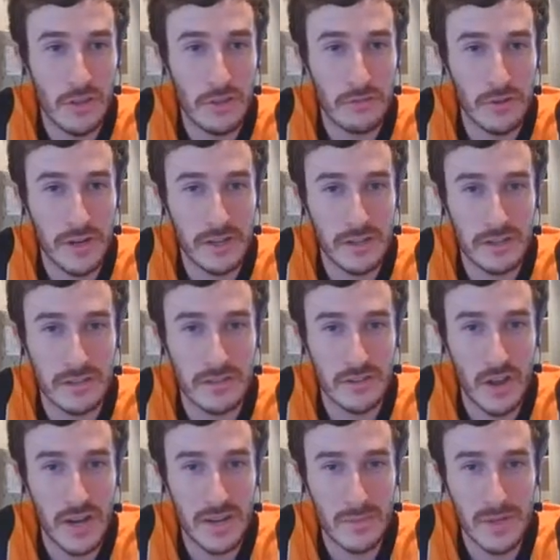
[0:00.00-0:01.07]
thread a
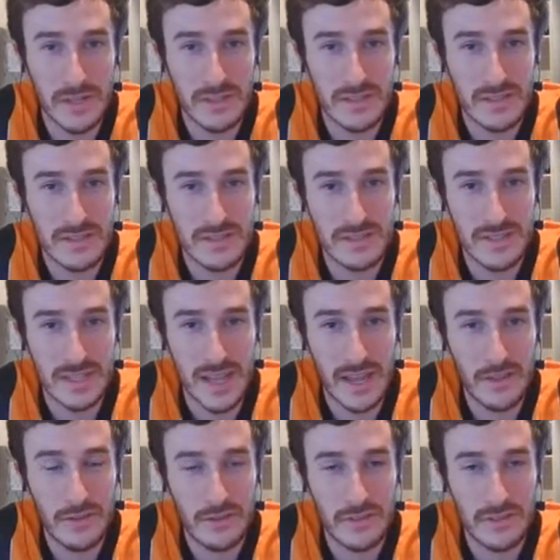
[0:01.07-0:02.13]
90 minutes together